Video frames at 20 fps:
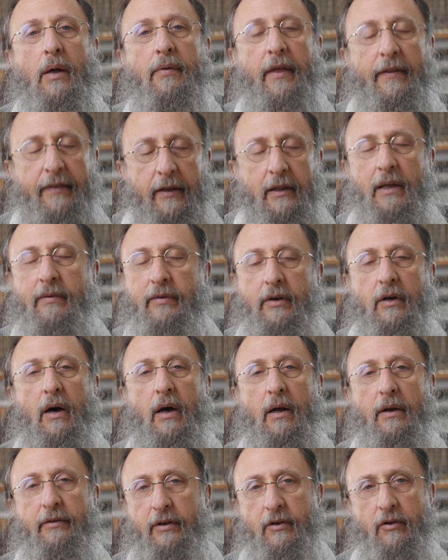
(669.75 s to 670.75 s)
that the living
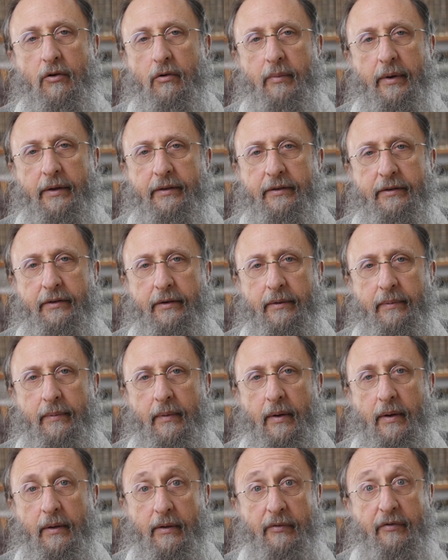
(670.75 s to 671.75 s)
God is in your midst.
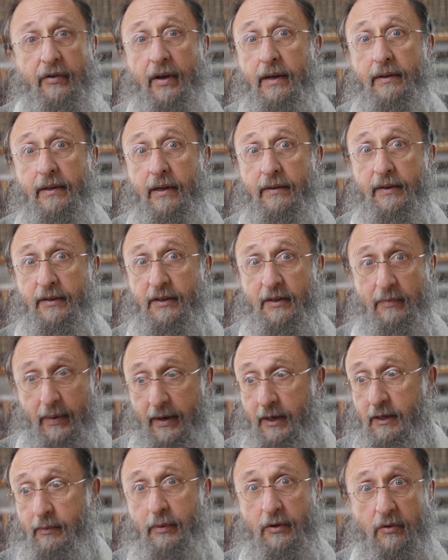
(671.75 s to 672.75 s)
The fact that this
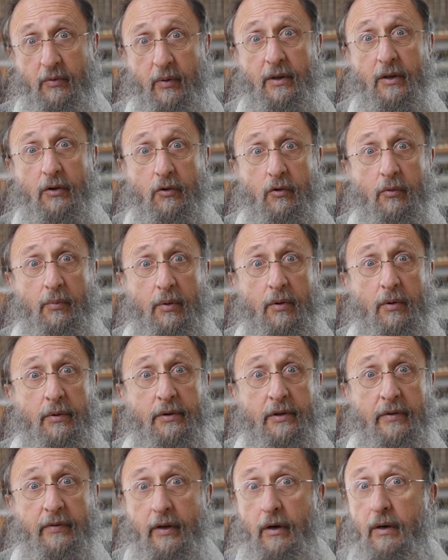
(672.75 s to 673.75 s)
space between the two
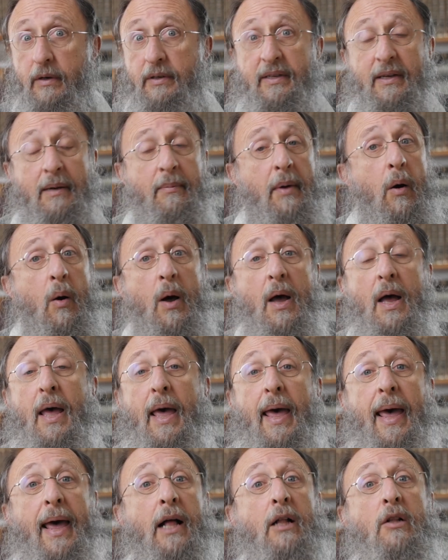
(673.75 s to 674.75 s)
poles of the ark somehow
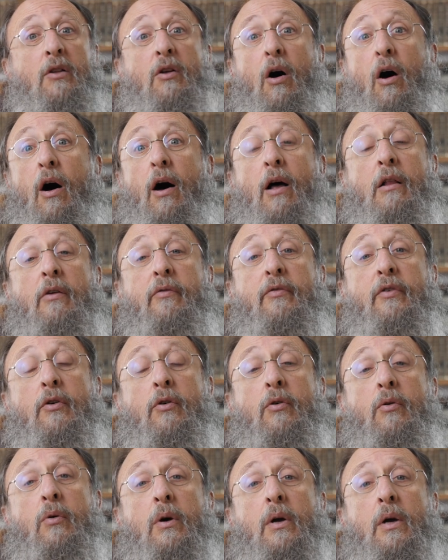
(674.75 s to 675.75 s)
held all of
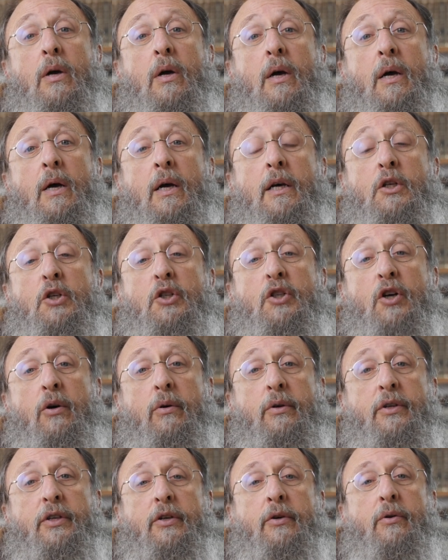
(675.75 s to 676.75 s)
you, it
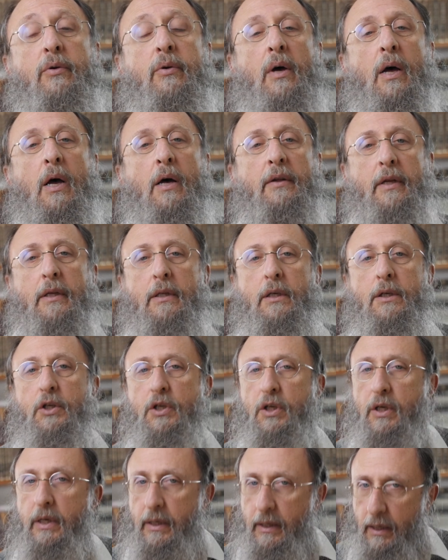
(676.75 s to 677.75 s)
shows you that the
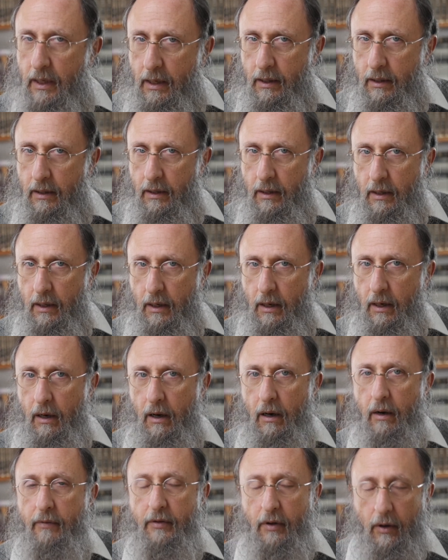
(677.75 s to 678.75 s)
Shechinah
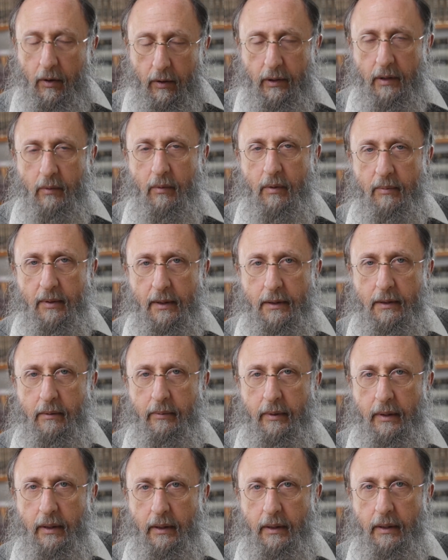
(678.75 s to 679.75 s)
of the Holy One,
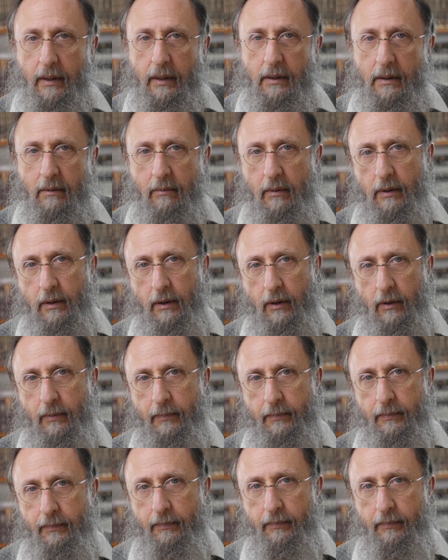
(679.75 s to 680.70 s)
blessed be He, is among you.